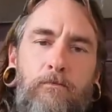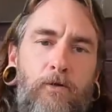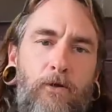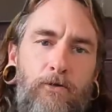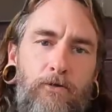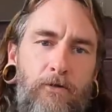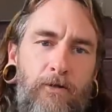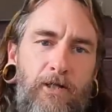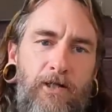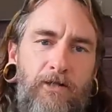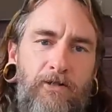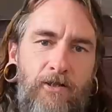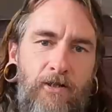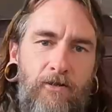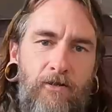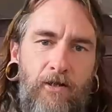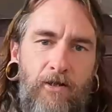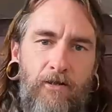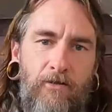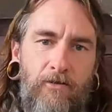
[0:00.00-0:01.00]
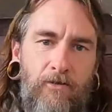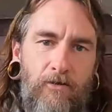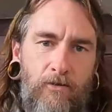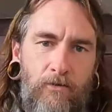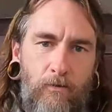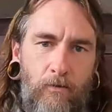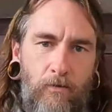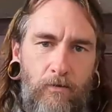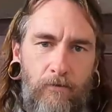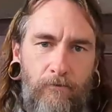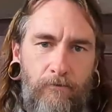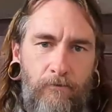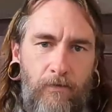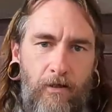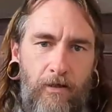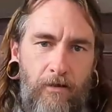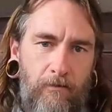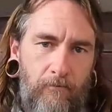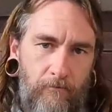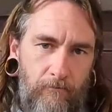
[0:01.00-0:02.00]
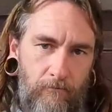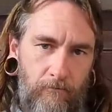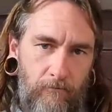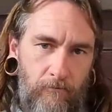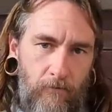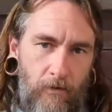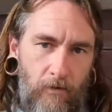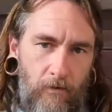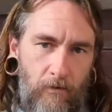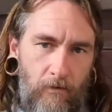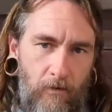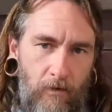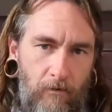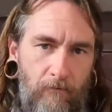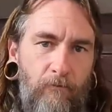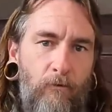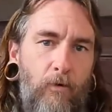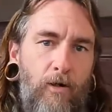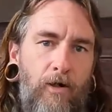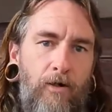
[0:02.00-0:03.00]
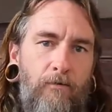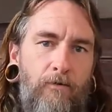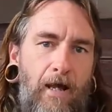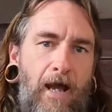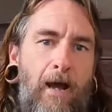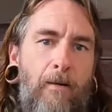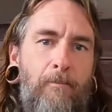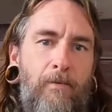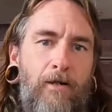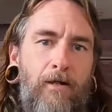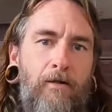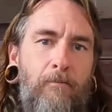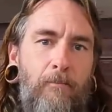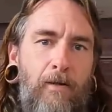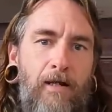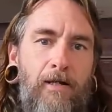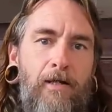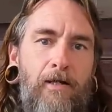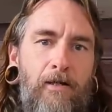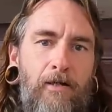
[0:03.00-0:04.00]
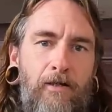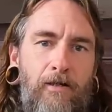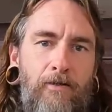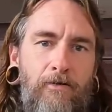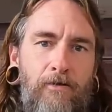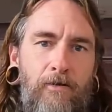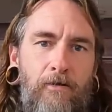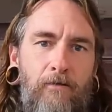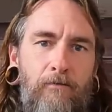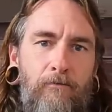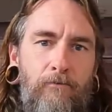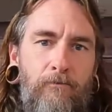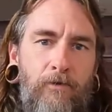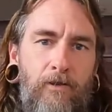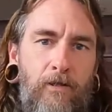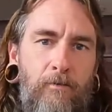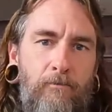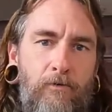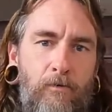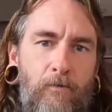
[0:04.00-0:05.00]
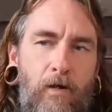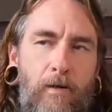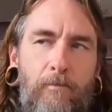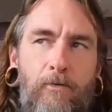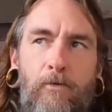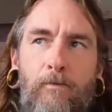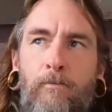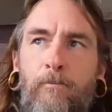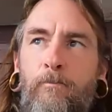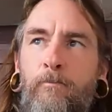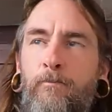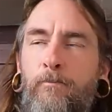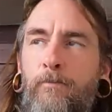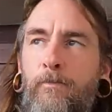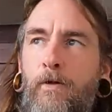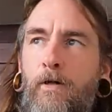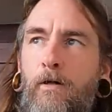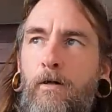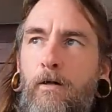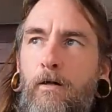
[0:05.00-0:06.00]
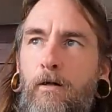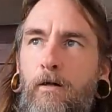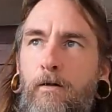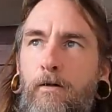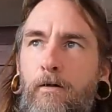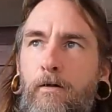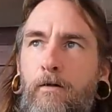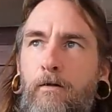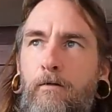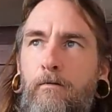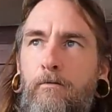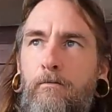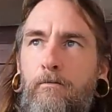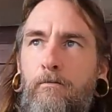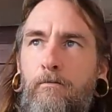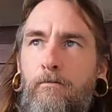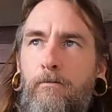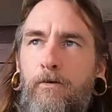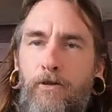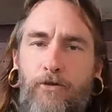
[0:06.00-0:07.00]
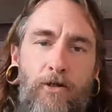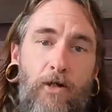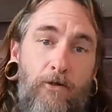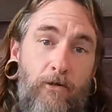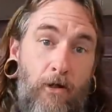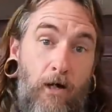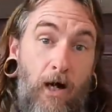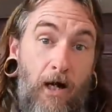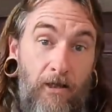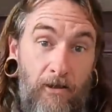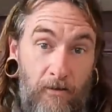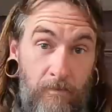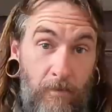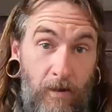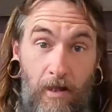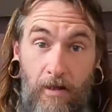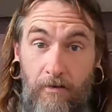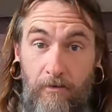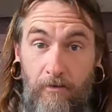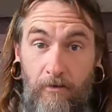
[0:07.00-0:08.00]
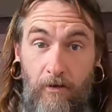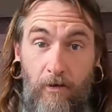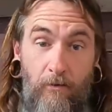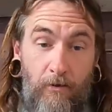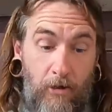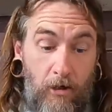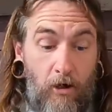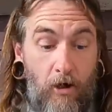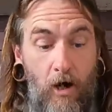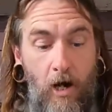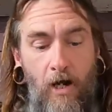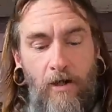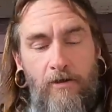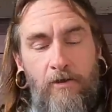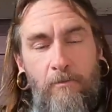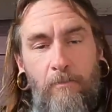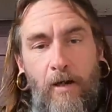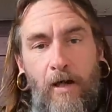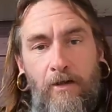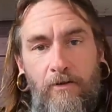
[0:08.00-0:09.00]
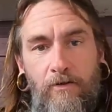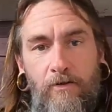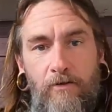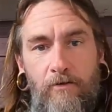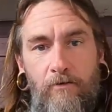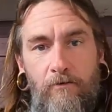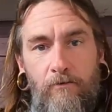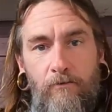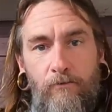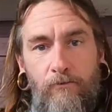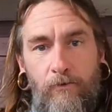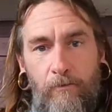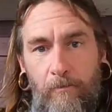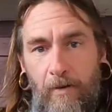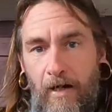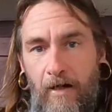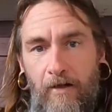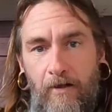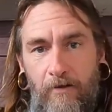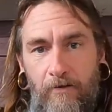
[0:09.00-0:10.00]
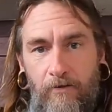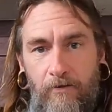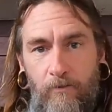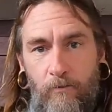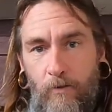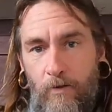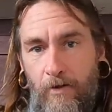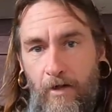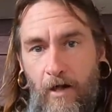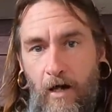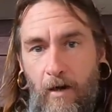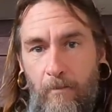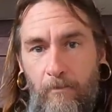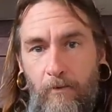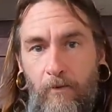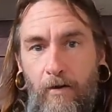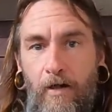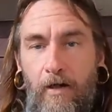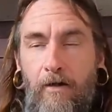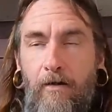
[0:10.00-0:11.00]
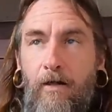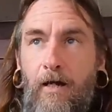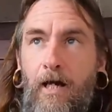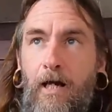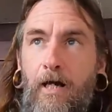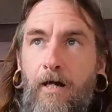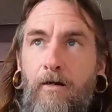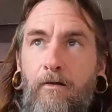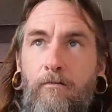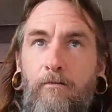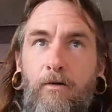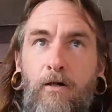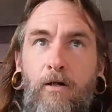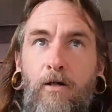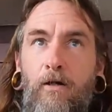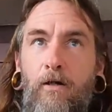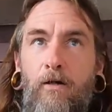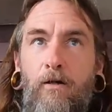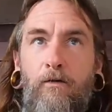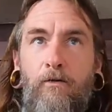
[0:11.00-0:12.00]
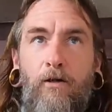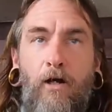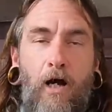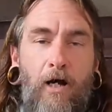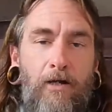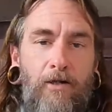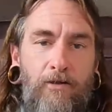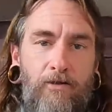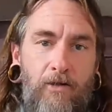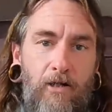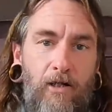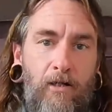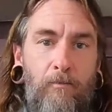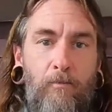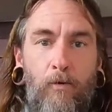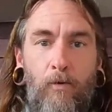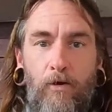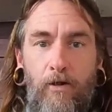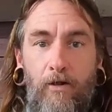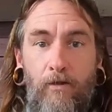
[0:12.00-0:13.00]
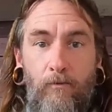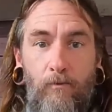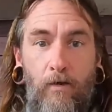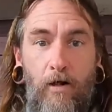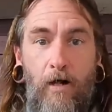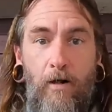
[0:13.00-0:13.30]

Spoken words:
those are easy things to sort of like avoid happening, making it easy for them to rob you. There's other hotspots. You know, there are hotspots for bandits where they operate and yachts getting boarded and